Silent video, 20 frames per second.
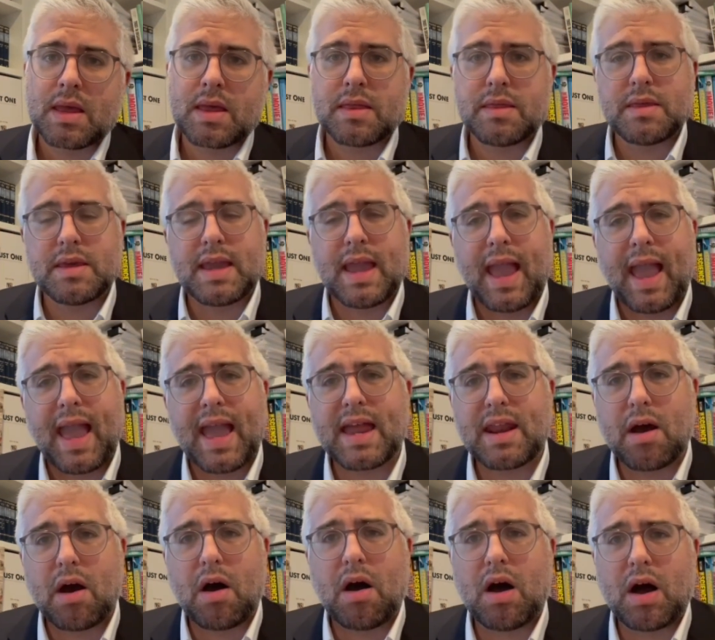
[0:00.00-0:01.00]
the head
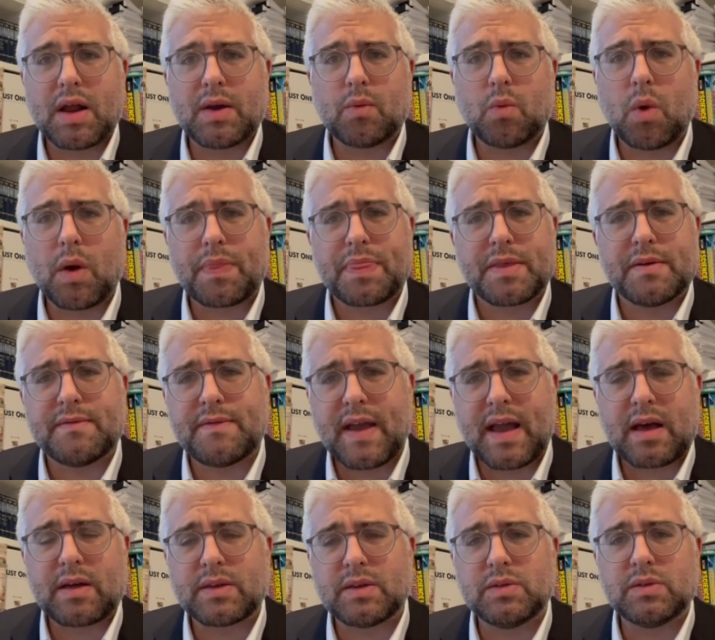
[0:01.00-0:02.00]
on what the
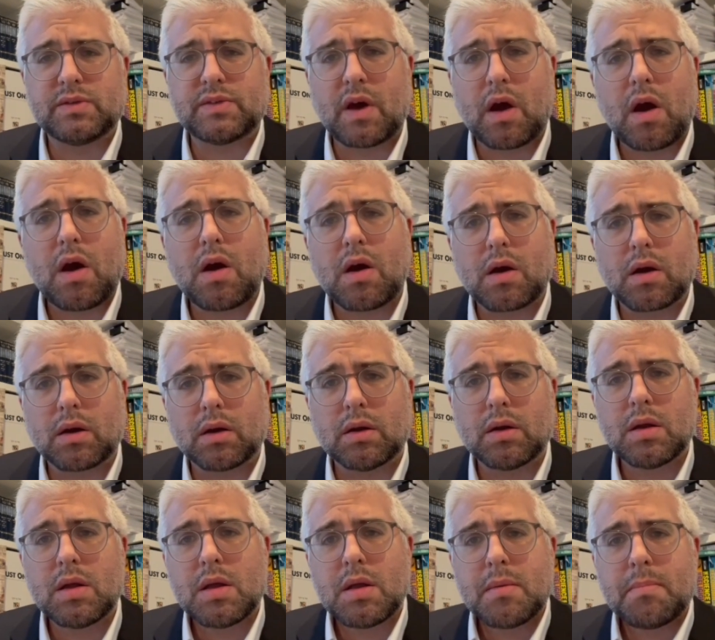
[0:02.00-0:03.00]
values are,
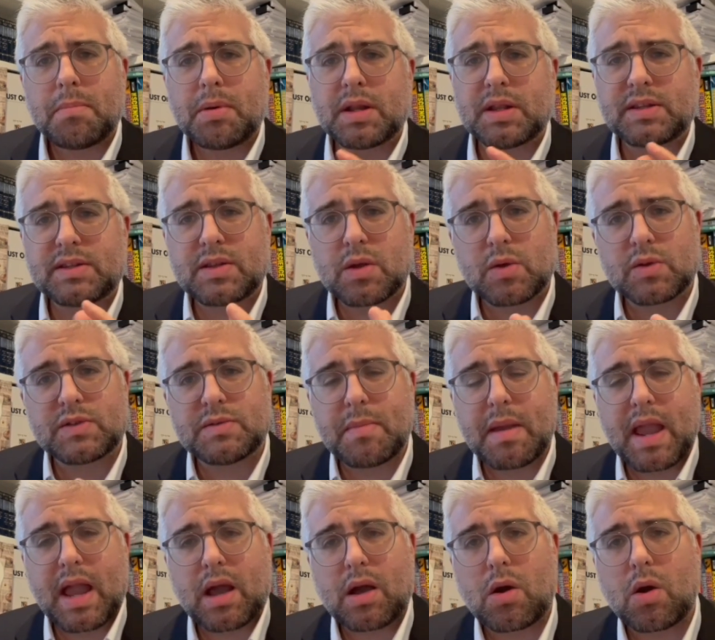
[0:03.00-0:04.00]
but it's those
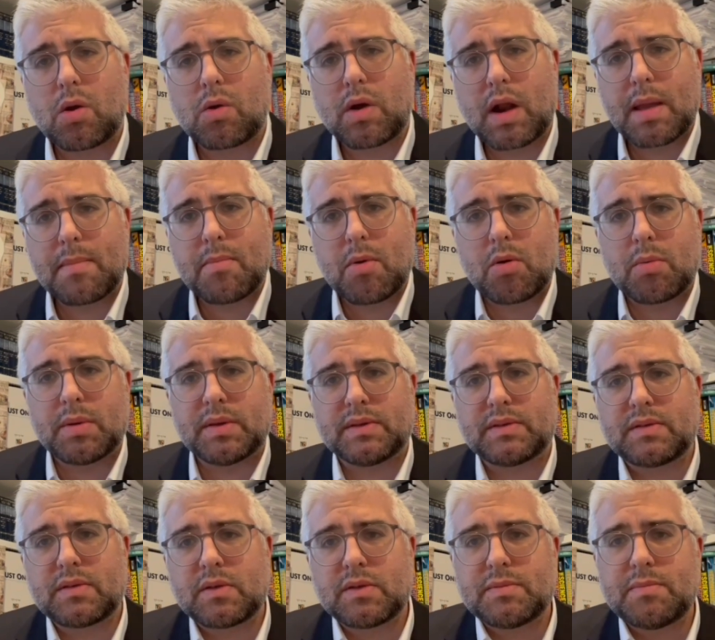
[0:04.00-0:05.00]
me'achorai
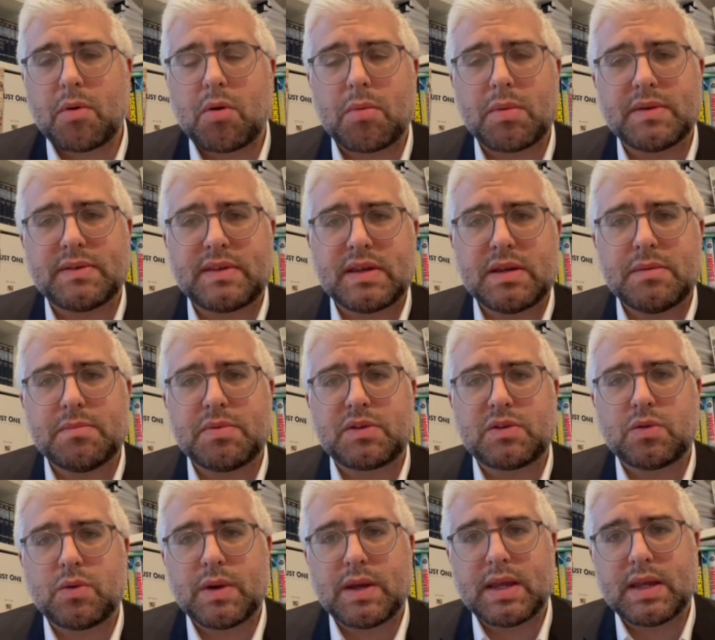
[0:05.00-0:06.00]
moments, those moments in
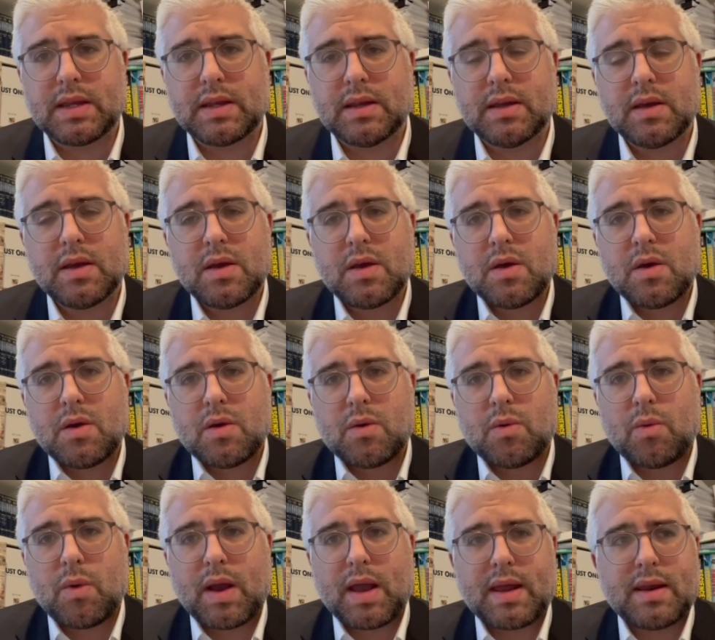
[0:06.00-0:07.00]
between
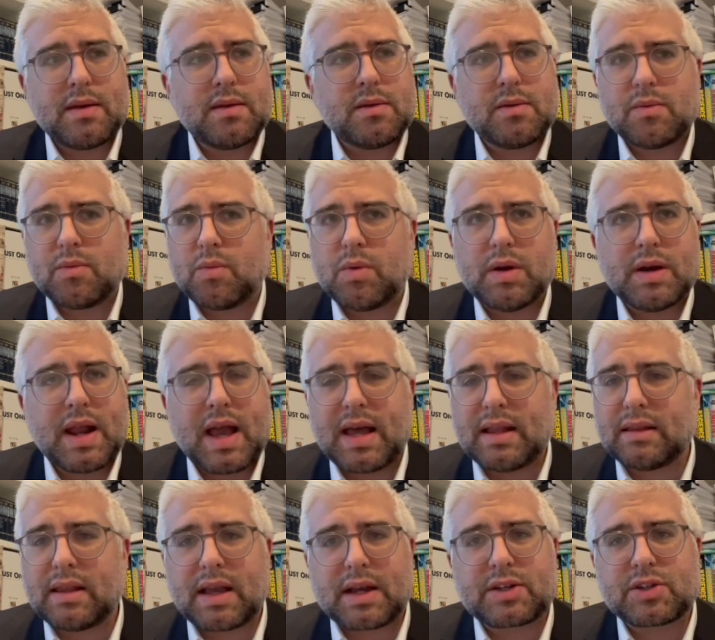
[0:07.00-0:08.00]
when we're
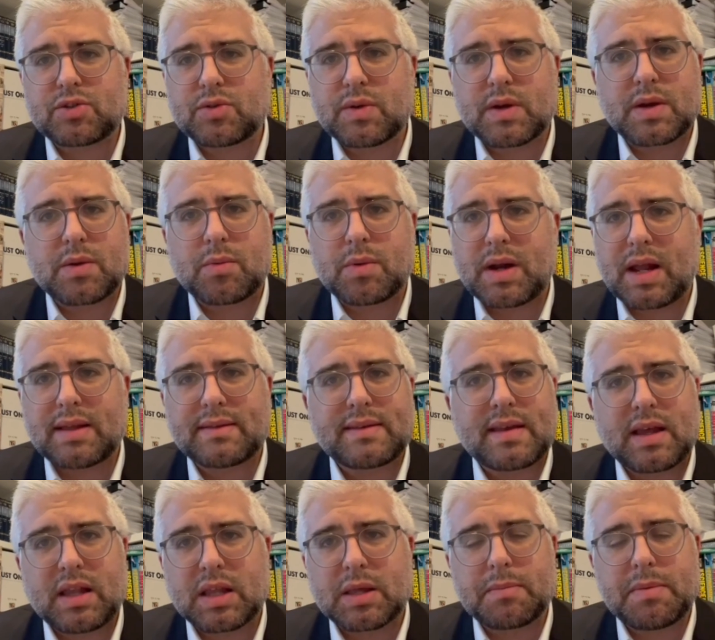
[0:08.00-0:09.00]
not lecturing, we're not
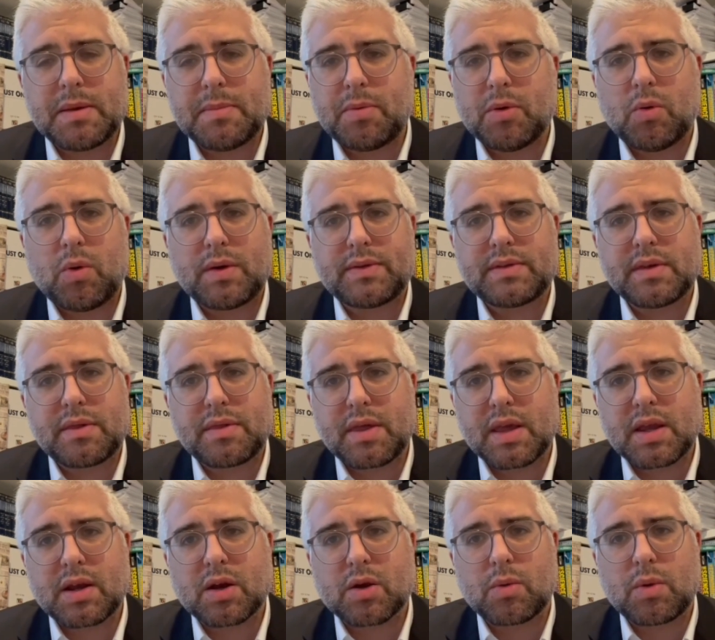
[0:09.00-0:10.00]
telling people what to
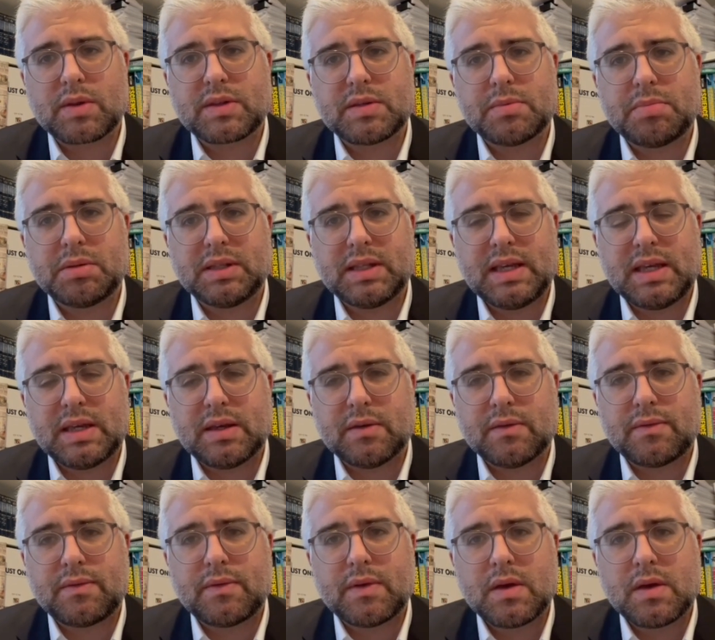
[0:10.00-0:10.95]
think or what to believe,